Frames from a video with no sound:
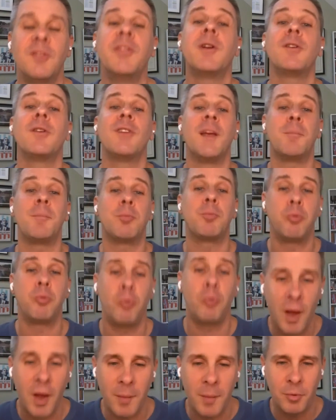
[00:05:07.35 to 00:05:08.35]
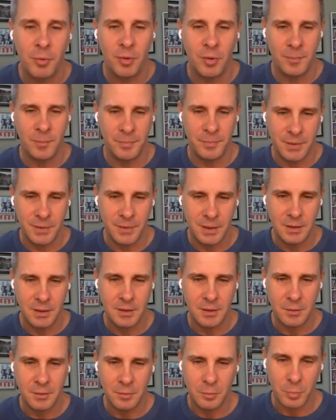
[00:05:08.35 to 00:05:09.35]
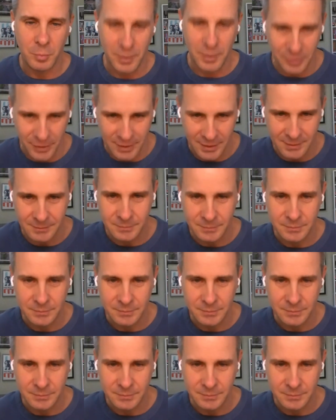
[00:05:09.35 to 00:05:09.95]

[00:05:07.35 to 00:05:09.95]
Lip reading: There is a problem with it.